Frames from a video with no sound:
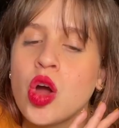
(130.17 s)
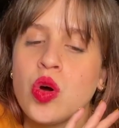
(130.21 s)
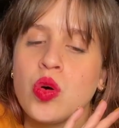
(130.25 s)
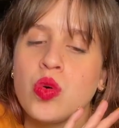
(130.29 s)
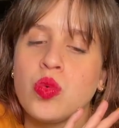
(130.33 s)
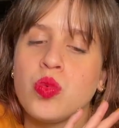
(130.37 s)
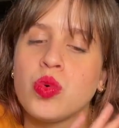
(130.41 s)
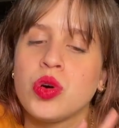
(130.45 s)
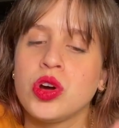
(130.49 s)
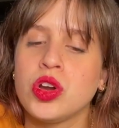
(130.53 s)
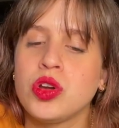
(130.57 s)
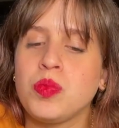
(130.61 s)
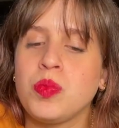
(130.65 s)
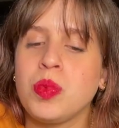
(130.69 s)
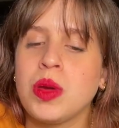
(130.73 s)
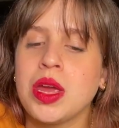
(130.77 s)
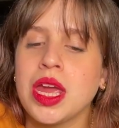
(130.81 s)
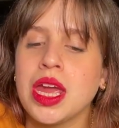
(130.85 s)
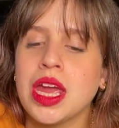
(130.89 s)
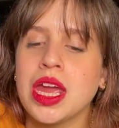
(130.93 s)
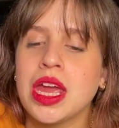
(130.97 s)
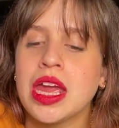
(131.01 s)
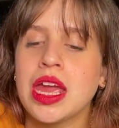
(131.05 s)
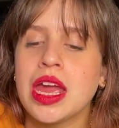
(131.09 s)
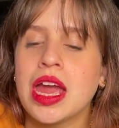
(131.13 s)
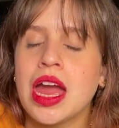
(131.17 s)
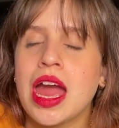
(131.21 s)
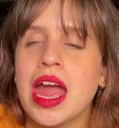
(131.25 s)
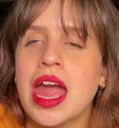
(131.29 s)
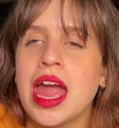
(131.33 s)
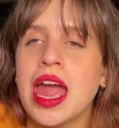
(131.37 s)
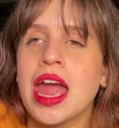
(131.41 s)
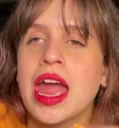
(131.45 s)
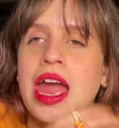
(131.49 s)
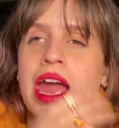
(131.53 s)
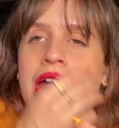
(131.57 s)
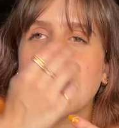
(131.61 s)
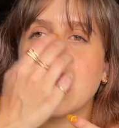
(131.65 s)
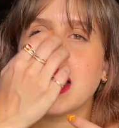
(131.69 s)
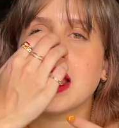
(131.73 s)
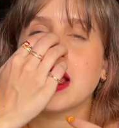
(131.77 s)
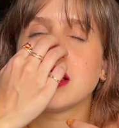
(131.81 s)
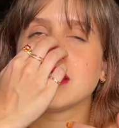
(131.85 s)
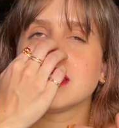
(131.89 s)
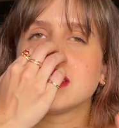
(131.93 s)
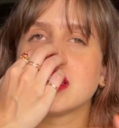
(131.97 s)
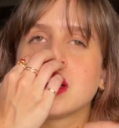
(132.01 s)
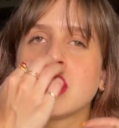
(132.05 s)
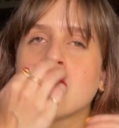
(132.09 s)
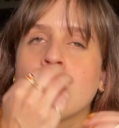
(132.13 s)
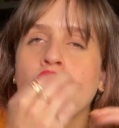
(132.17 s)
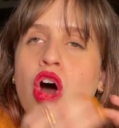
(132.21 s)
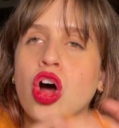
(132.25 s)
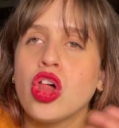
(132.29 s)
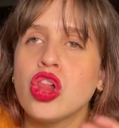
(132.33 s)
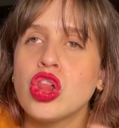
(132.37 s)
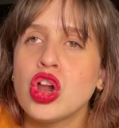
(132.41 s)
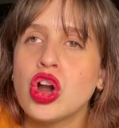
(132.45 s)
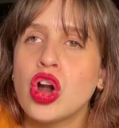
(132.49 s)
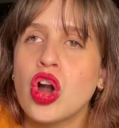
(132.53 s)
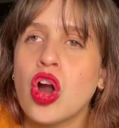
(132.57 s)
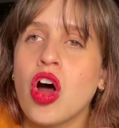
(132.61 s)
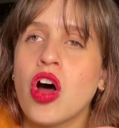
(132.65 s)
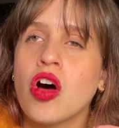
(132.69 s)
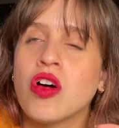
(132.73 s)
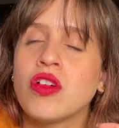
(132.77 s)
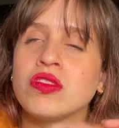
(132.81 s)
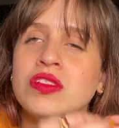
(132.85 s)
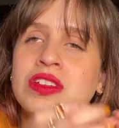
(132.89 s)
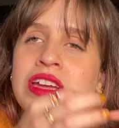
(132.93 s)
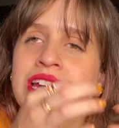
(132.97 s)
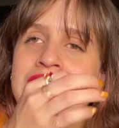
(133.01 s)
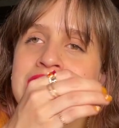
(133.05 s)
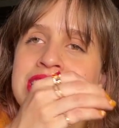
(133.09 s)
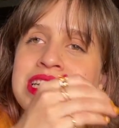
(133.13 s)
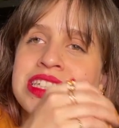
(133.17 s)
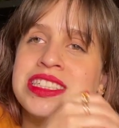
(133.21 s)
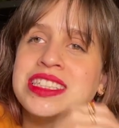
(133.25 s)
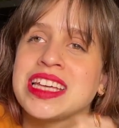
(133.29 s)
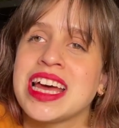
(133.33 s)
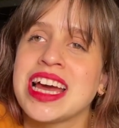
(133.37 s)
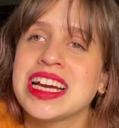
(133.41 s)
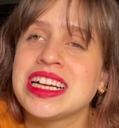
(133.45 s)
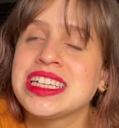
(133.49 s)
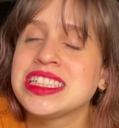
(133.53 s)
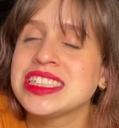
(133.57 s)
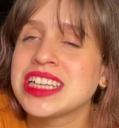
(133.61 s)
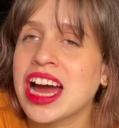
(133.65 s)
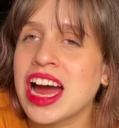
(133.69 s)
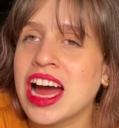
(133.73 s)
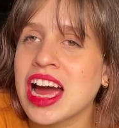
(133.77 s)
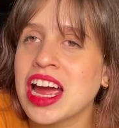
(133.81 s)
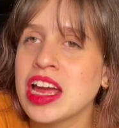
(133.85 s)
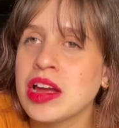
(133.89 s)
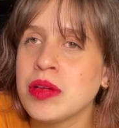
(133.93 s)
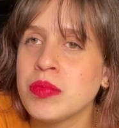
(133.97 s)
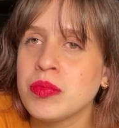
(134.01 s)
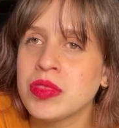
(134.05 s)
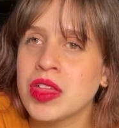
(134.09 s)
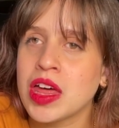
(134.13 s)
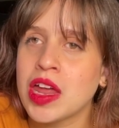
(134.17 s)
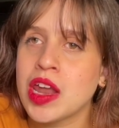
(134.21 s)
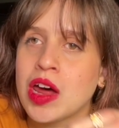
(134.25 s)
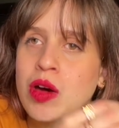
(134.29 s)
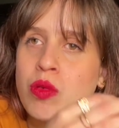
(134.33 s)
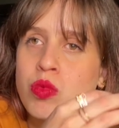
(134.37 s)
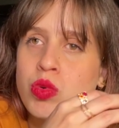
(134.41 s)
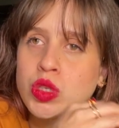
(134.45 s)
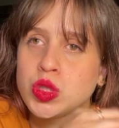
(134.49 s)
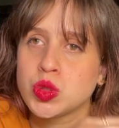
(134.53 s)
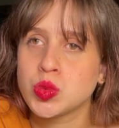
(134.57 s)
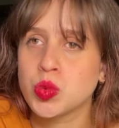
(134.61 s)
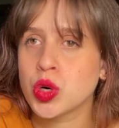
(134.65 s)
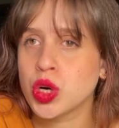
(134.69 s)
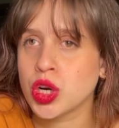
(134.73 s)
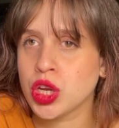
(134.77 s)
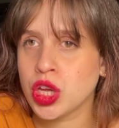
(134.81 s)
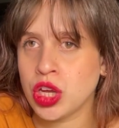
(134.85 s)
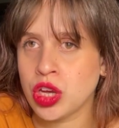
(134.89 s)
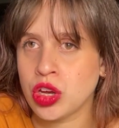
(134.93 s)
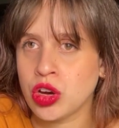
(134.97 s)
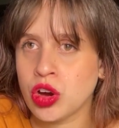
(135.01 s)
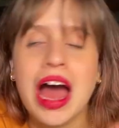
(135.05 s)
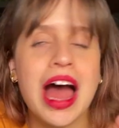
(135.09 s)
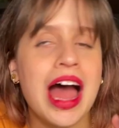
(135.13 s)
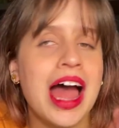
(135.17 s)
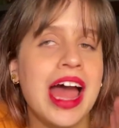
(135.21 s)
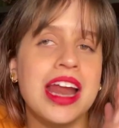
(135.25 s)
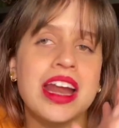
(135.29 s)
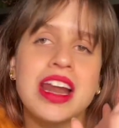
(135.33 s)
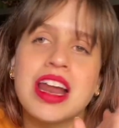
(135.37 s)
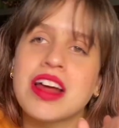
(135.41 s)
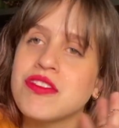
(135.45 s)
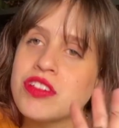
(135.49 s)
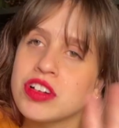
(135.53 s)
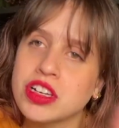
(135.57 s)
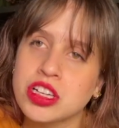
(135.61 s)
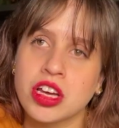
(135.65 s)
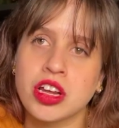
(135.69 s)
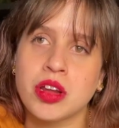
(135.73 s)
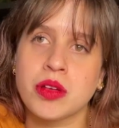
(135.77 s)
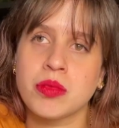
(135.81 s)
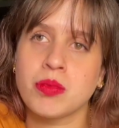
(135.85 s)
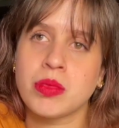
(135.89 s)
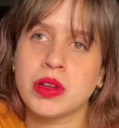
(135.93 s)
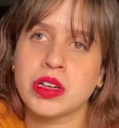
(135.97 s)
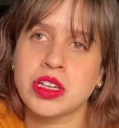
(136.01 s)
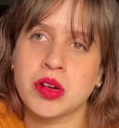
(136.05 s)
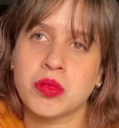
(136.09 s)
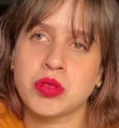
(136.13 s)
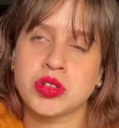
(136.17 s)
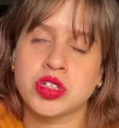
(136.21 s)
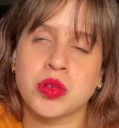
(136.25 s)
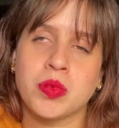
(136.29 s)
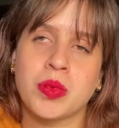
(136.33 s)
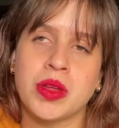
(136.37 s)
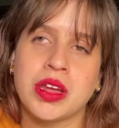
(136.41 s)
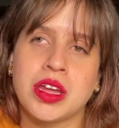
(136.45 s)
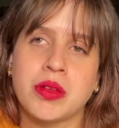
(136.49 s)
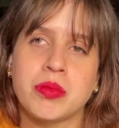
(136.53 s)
would be the color of the exact time that I was working on. I had never done a temperature blanket